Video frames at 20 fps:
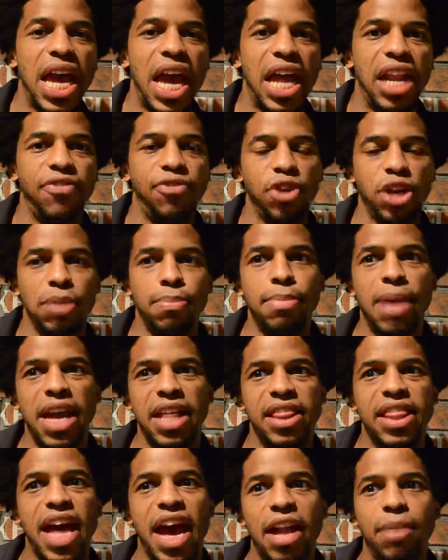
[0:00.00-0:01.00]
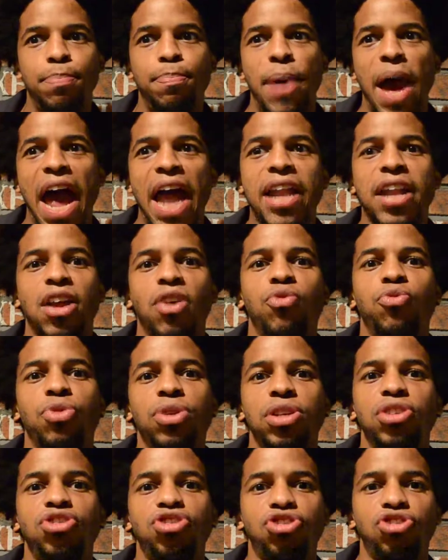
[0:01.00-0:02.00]
And if you can make that BATNA
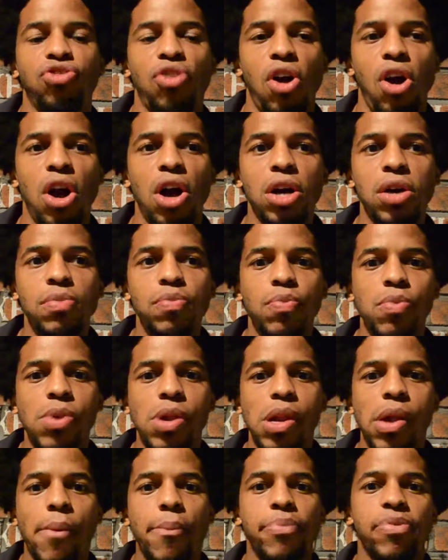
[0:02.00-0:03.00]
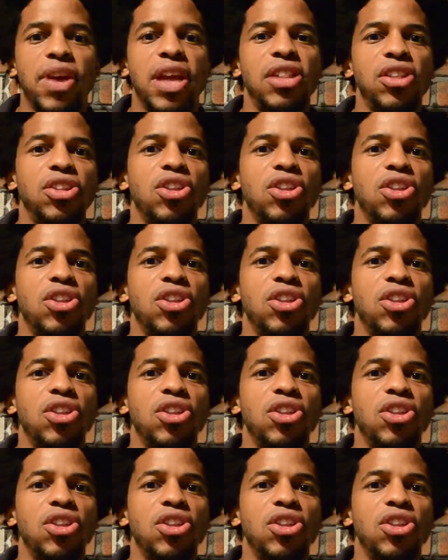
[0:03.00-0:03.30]
really strong, then the